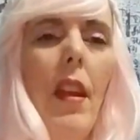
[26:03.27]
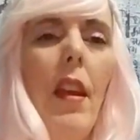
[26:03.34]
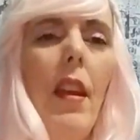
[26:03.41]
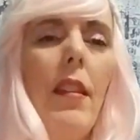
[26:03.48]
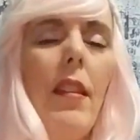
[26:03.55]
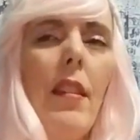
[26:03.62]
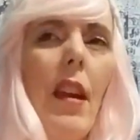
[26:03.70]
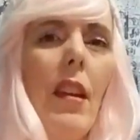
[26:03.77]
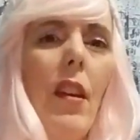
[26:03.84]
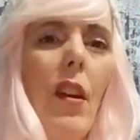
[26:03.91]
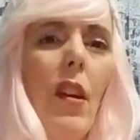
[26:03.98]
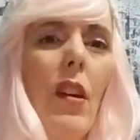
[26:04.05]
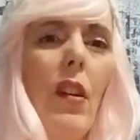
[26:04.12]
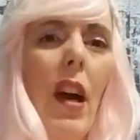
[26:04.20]
He says, I
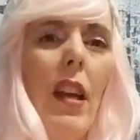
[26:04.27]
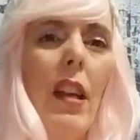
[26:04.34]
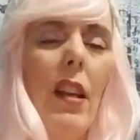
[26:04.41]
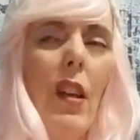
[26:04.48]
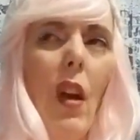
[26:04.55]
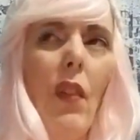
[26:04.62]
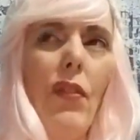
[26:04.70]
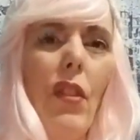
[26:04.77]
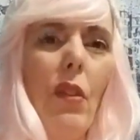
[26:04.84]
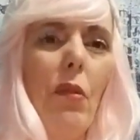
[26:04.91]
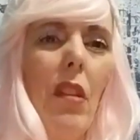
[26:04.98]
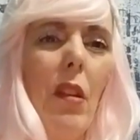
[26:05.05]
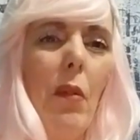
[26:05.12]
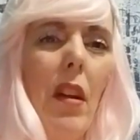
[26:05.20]
know. I didn't know if she'd
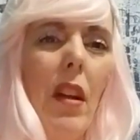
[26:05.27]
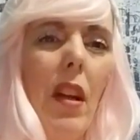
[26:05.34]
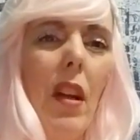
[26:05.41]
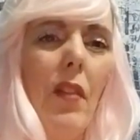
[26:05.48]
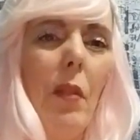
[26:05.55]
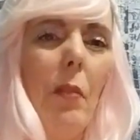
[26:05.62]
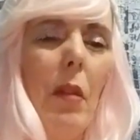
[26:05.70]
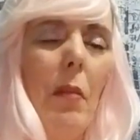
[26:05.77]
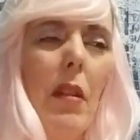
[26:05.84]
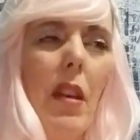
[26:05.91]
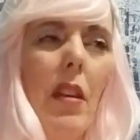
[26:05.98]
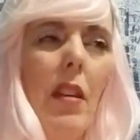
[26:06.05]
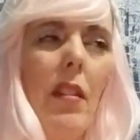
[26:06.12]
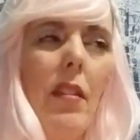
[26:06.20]
really want to hear from me
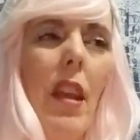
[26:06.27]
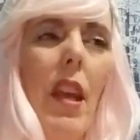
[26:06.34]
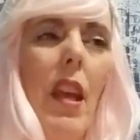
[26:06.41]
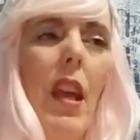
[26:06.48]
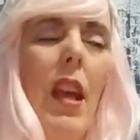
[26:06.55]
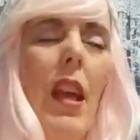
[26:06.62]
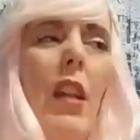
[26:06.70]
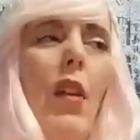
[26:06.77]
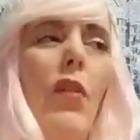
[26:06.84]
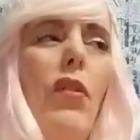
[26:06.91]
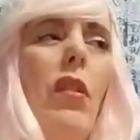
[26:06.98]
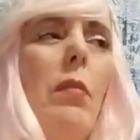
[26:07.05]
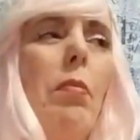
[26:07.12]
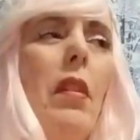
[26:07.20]
because she
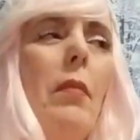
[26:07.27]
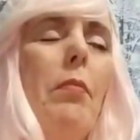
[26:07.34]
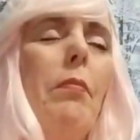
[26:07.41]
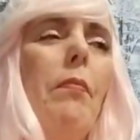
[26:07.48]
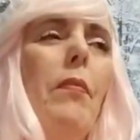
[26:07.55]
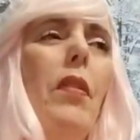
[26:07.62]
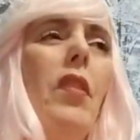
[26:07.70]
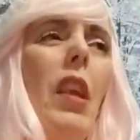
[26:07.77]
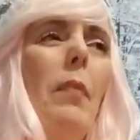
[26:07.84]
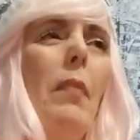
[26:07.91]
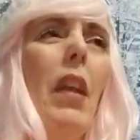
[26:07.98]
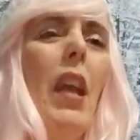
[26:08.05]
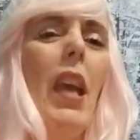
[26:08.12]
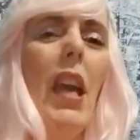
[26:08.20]
was pretty steam.
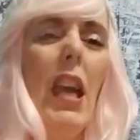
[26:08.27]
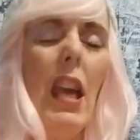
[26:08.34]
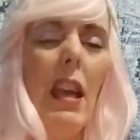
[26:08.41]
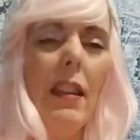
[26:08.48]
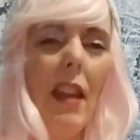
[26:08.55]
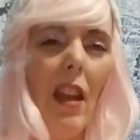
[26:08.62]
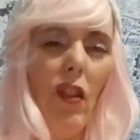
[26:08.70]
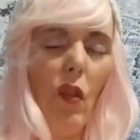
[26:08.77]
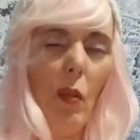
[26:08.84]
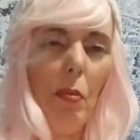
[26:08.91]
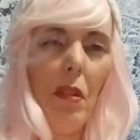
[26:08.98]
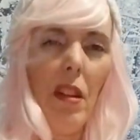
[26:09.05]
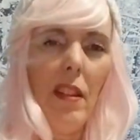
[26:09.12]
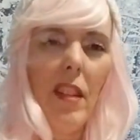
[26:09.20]
He says you were
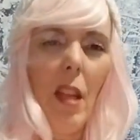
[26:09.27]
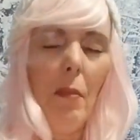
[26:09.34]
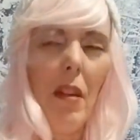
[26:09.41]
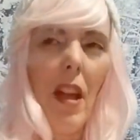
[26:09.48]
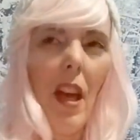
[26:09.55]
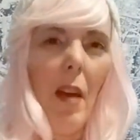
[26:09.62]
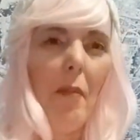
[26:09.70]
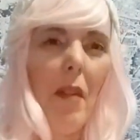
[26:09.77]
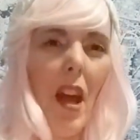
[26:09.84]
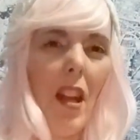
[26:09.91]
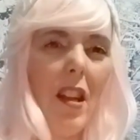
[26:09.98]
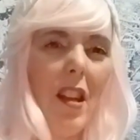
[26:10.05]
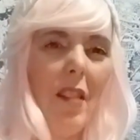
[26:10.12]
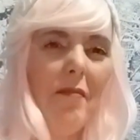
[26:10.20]
pretty steaming hot mad
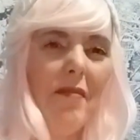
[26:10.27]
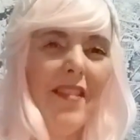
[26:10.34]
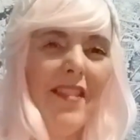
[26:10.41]
at him.